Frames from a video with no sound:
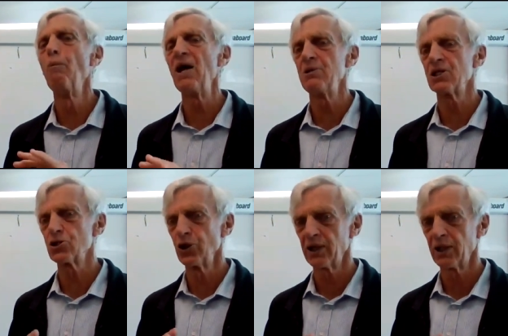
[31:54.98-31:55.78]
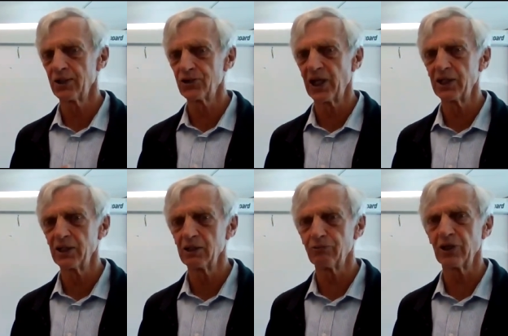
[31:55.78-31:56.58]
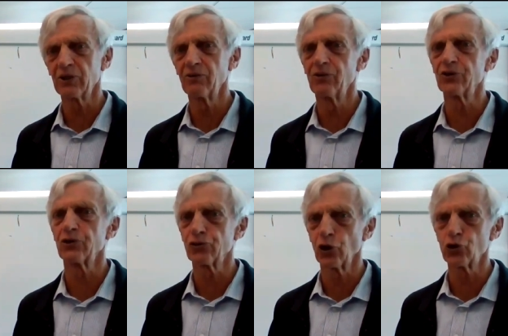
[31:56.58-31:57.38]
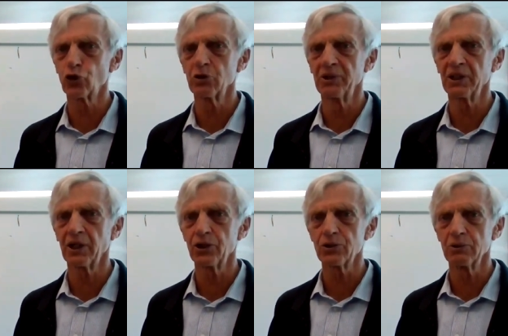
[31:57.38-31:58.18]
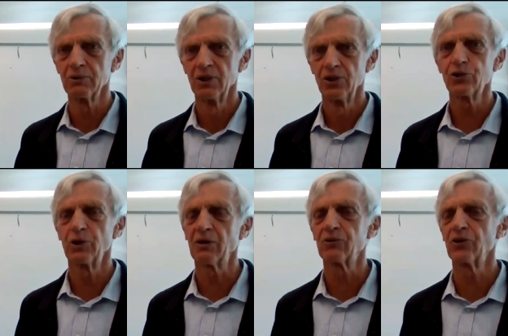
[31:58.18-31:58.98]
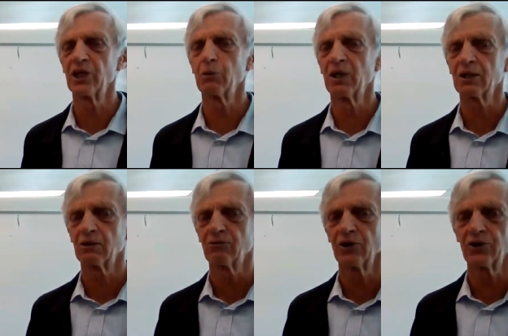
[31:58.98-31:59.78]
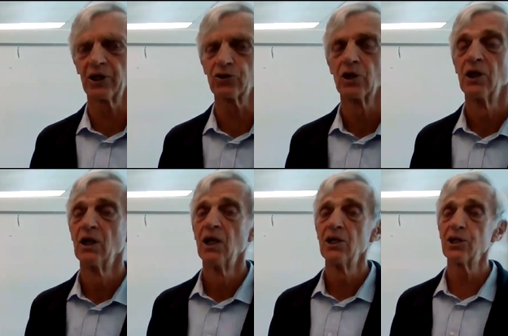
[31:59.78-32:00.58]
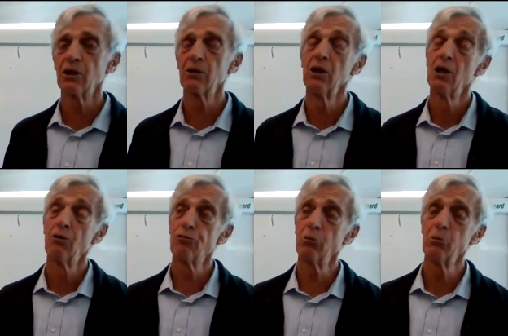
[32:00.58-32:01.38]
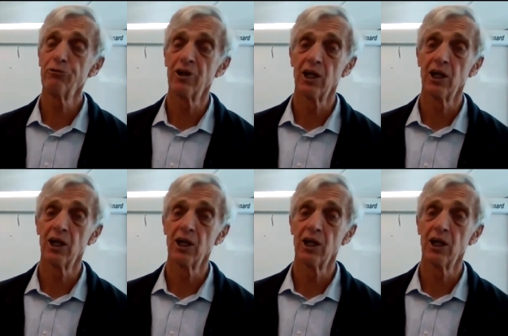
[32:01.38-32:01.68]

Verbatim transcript: or maybe it's not understanding the effectiveness of social communication. We have to think about different things. So from